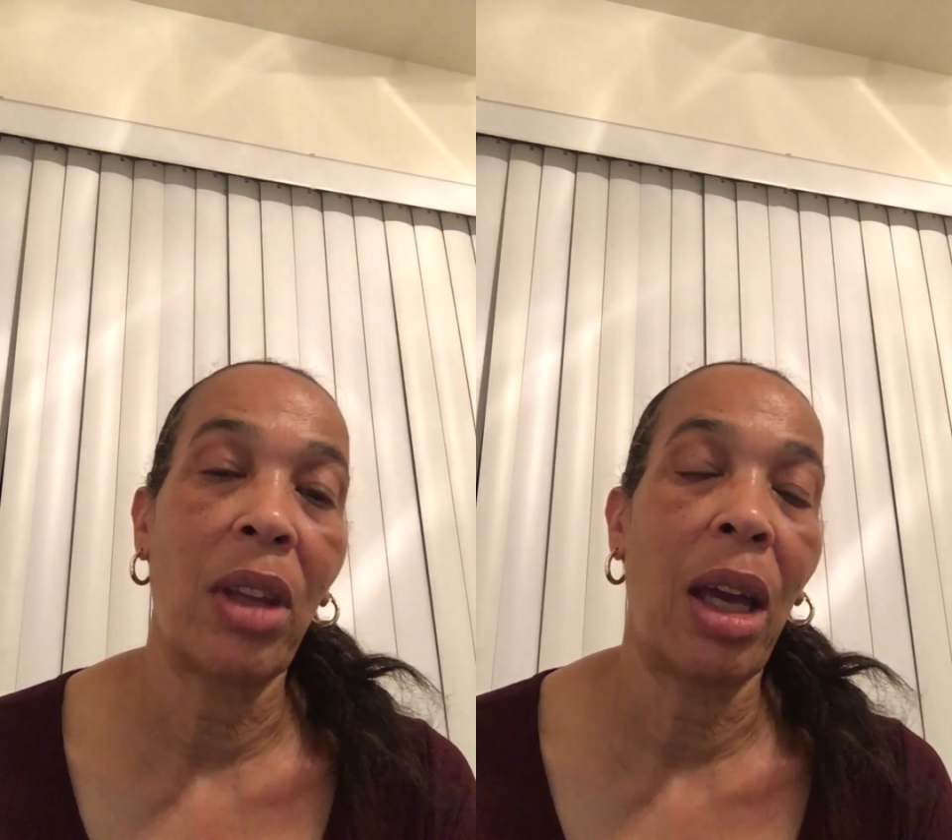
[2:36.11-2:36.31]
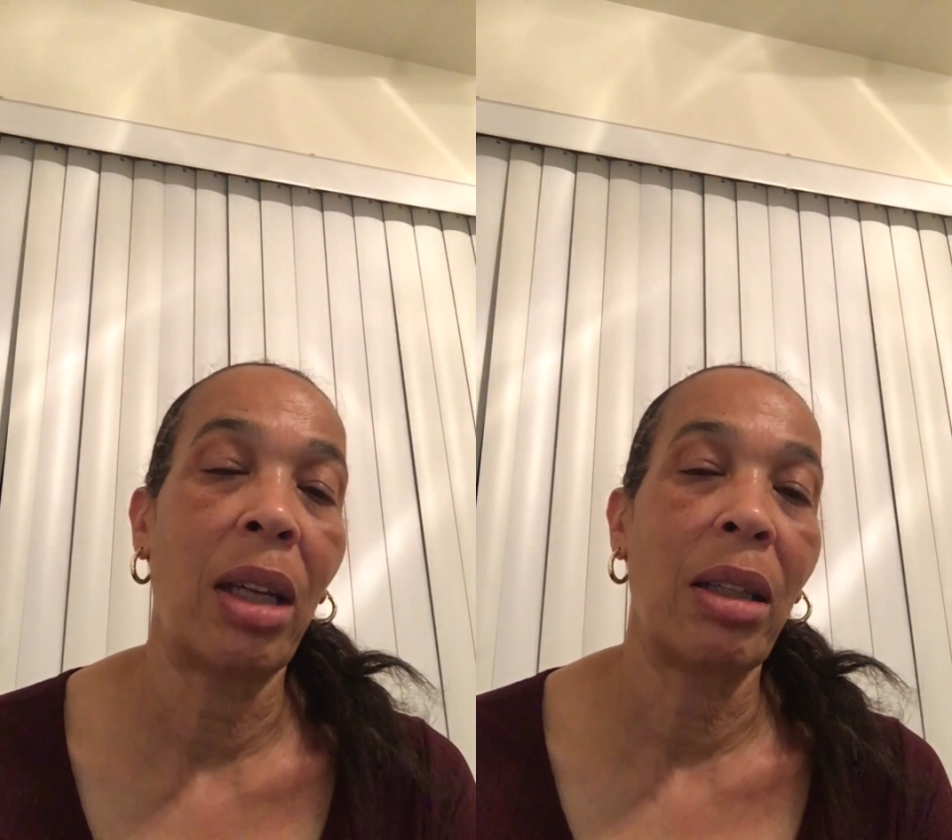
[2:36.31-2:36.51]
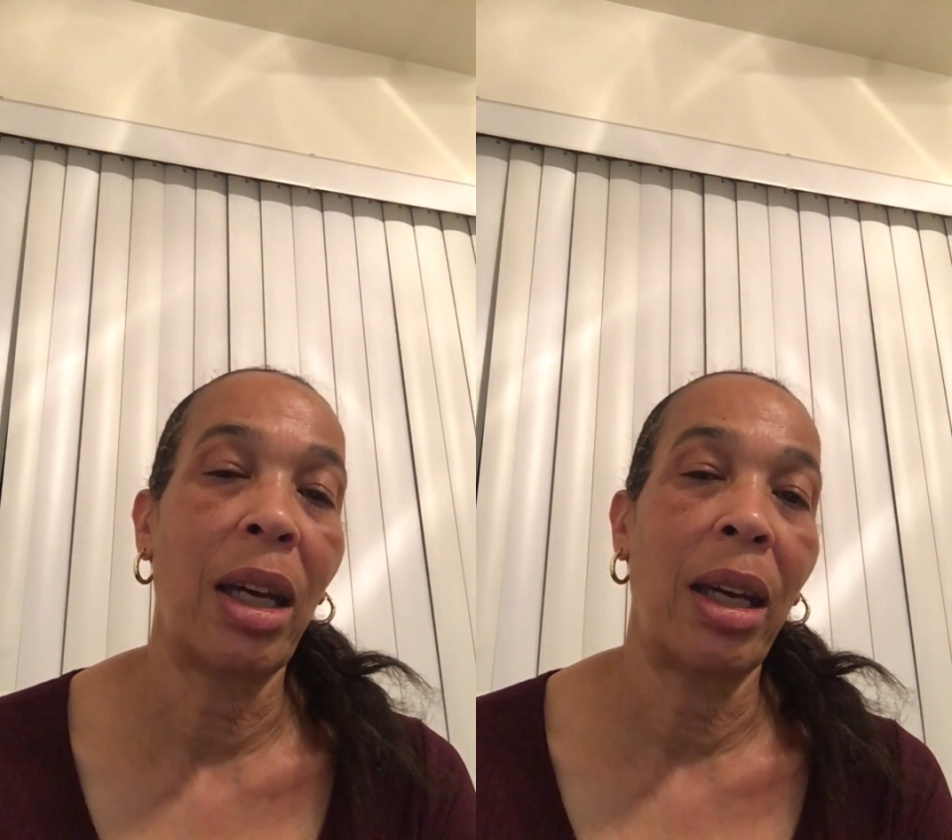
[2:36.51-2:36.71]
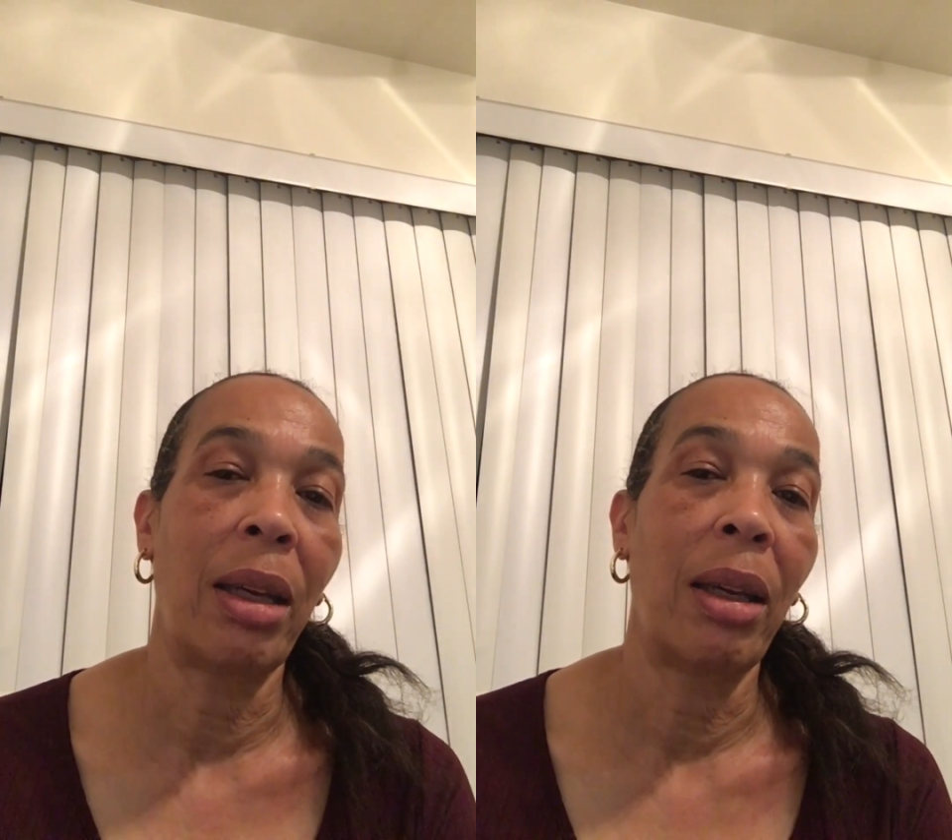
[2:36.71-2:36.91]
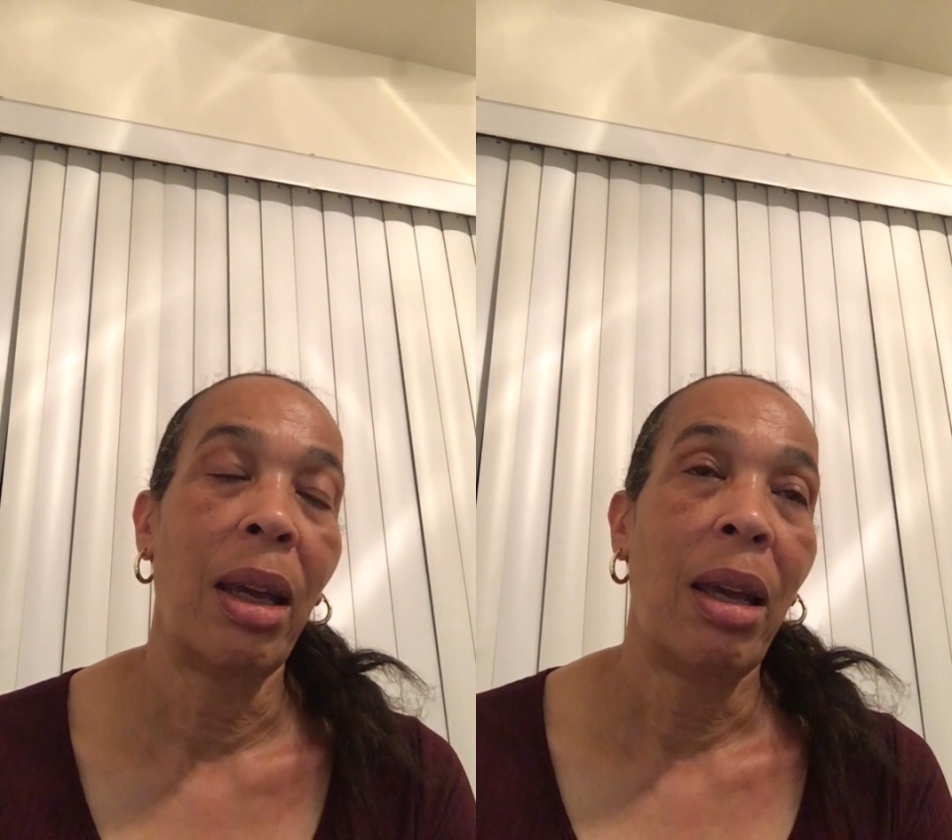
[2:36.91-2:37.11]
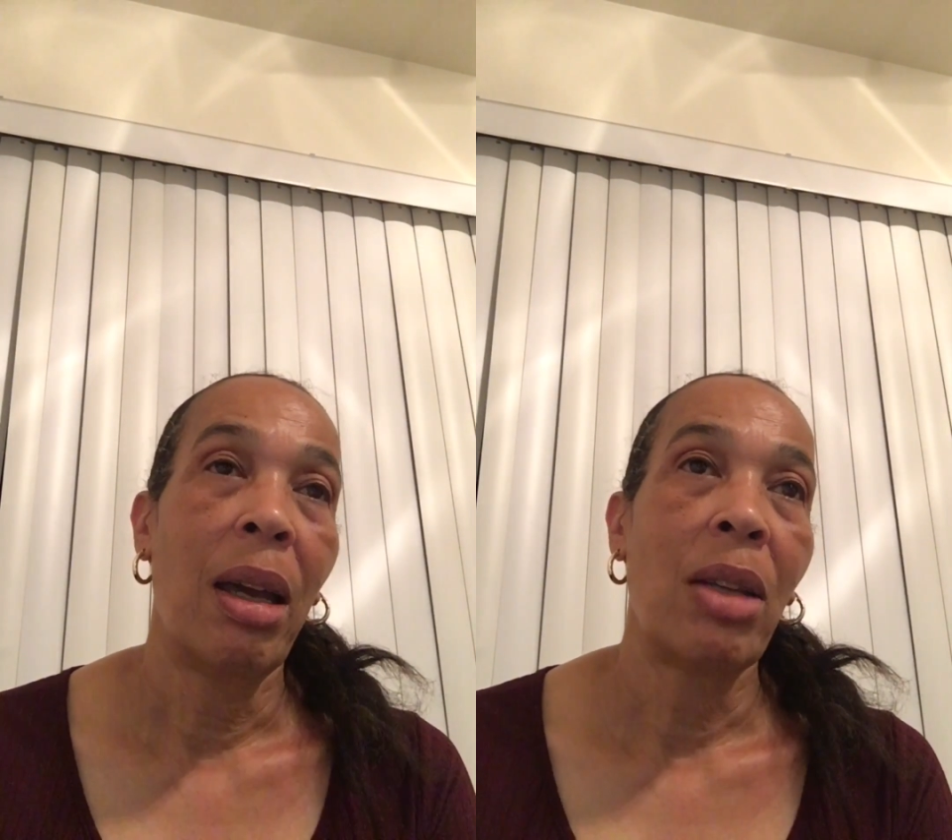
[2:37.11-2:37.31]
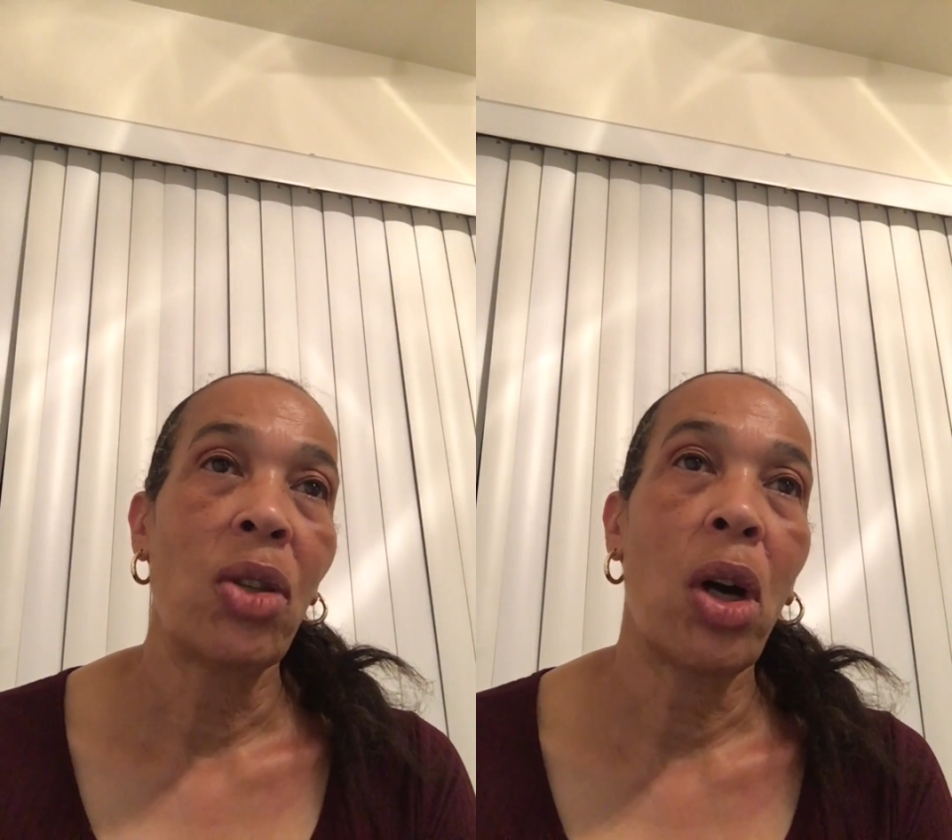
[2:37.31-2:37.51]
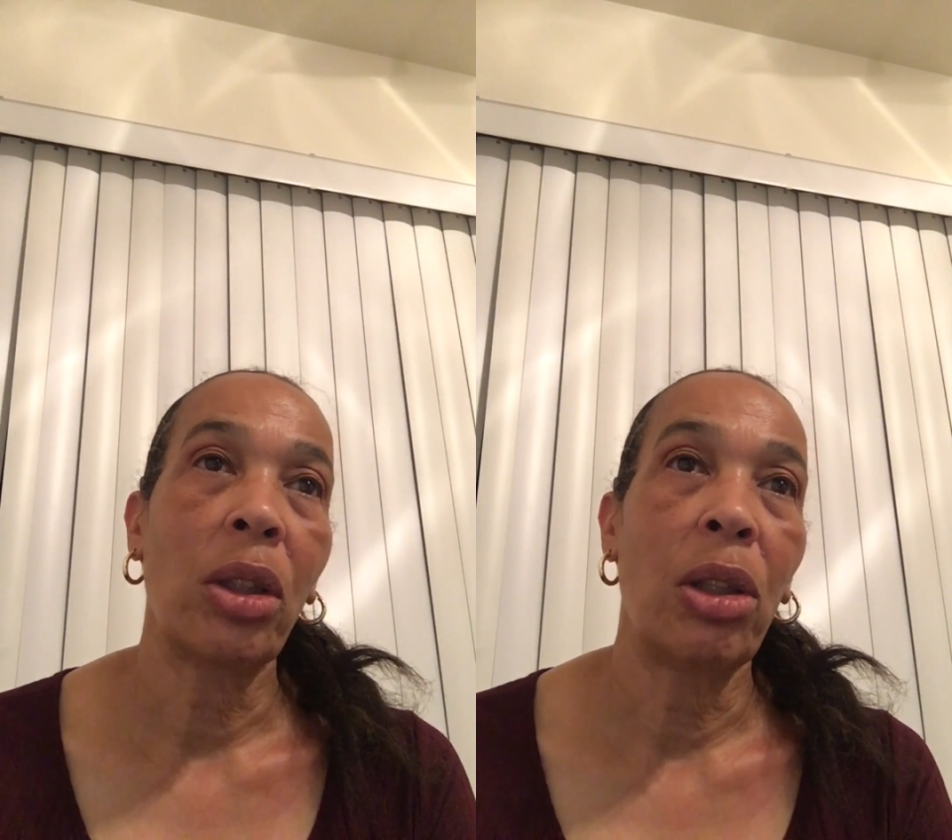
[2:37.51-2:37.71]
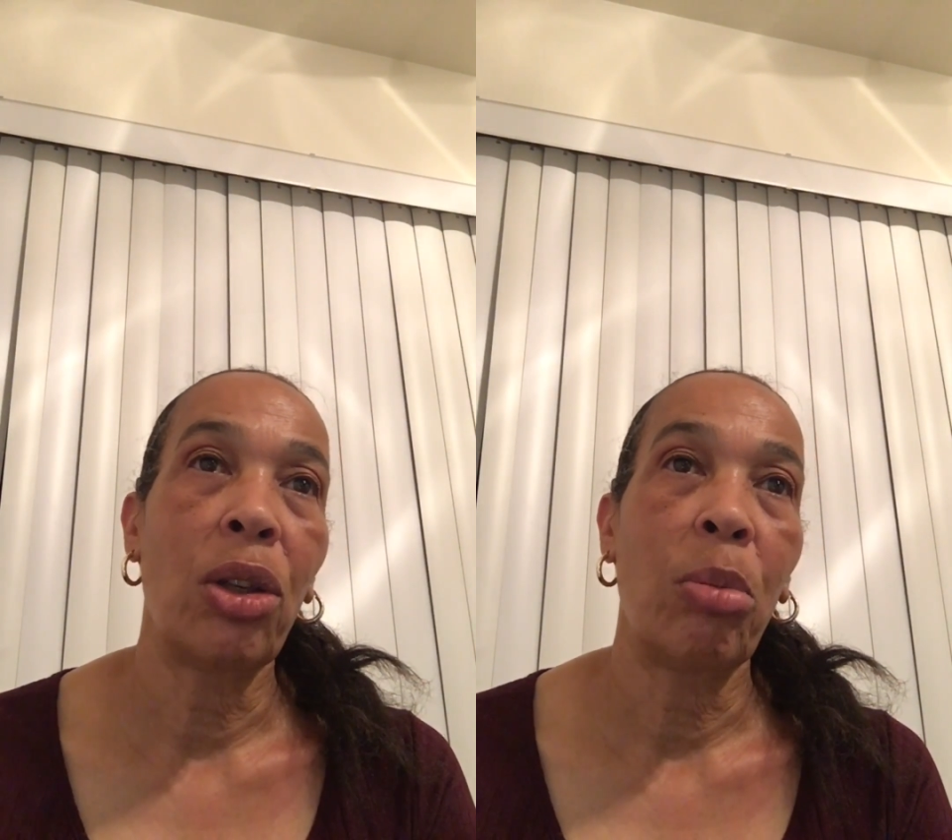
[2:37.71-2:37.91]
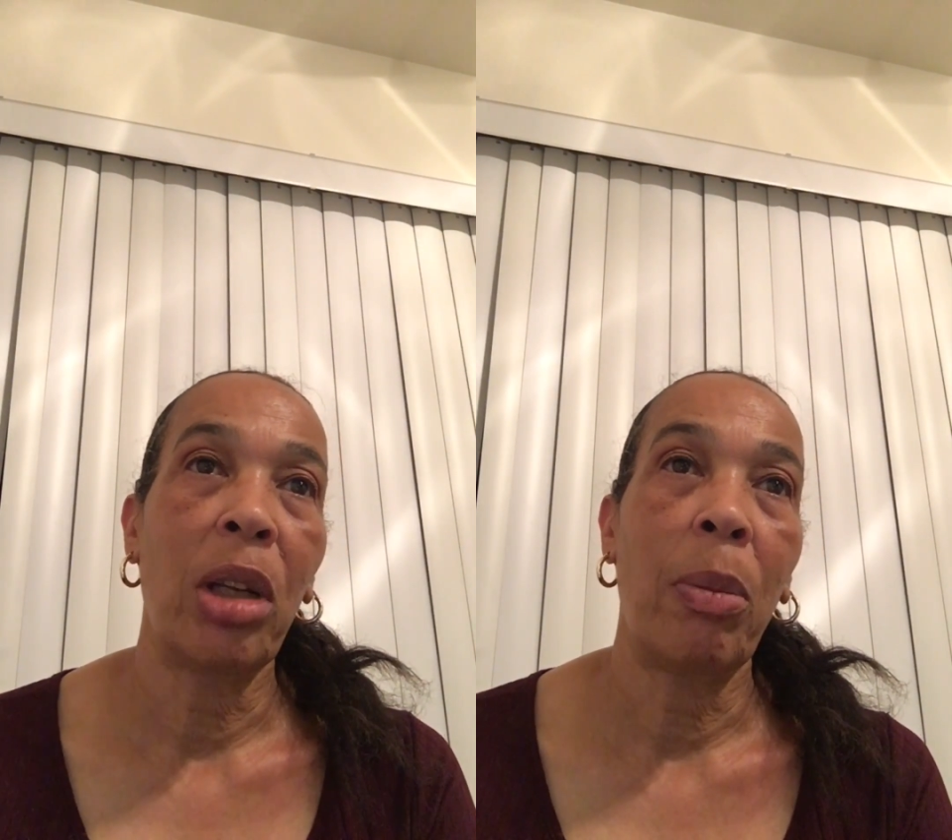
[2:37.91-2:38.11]

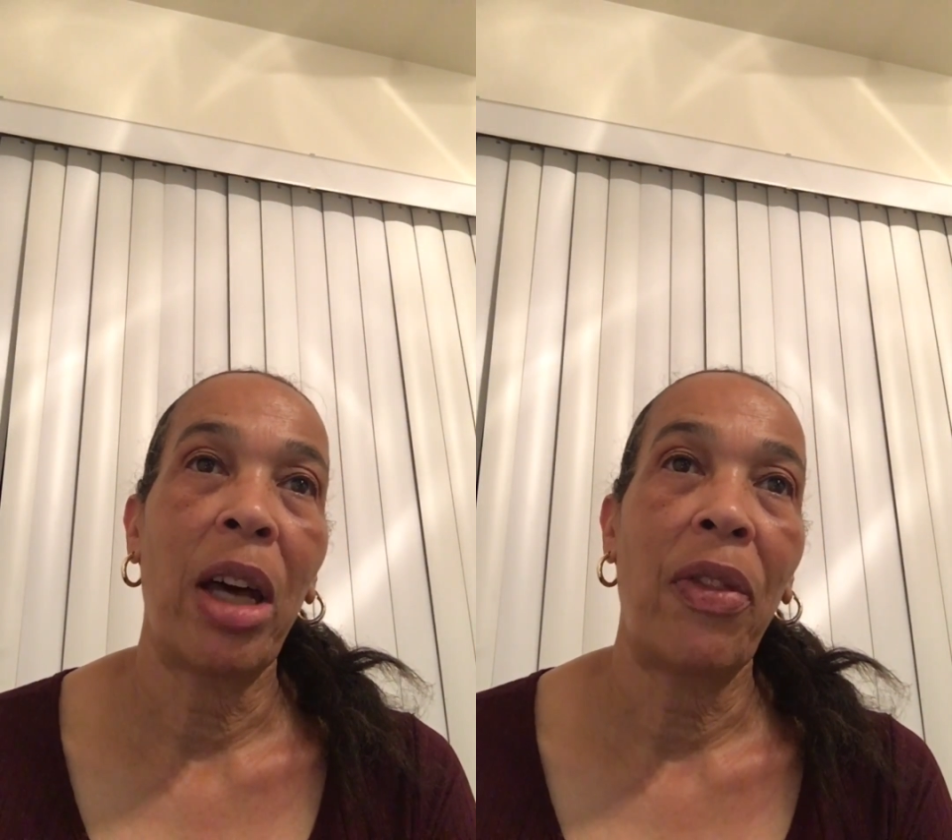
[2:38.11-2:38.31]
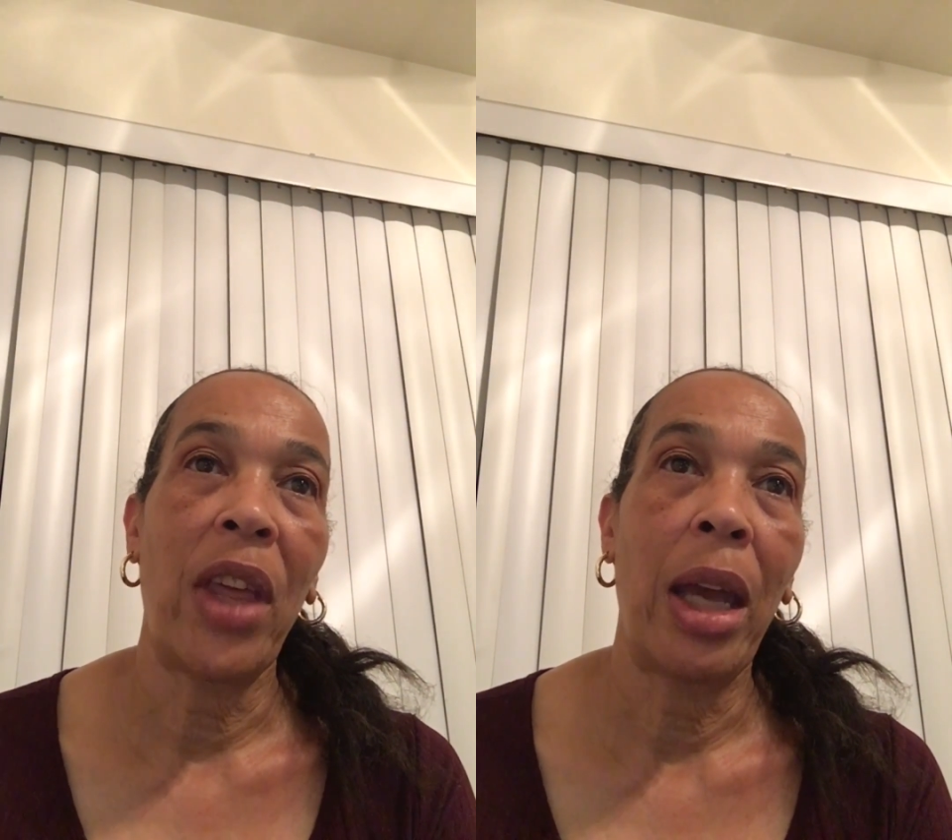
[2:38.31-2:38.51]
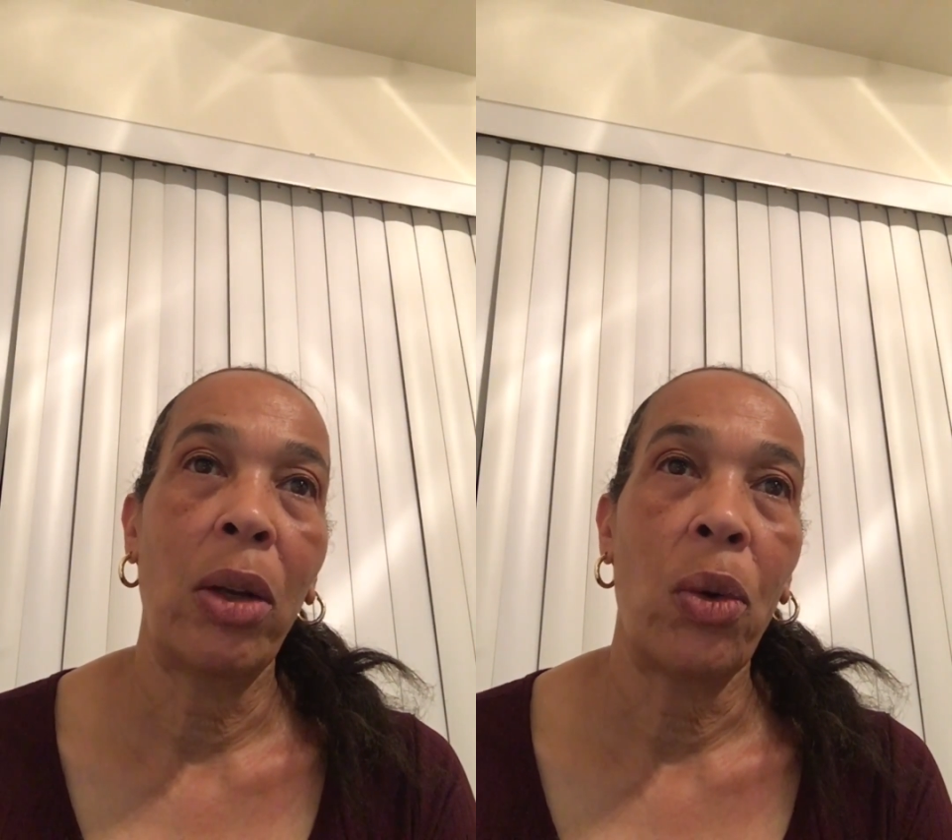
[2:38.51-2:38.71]
that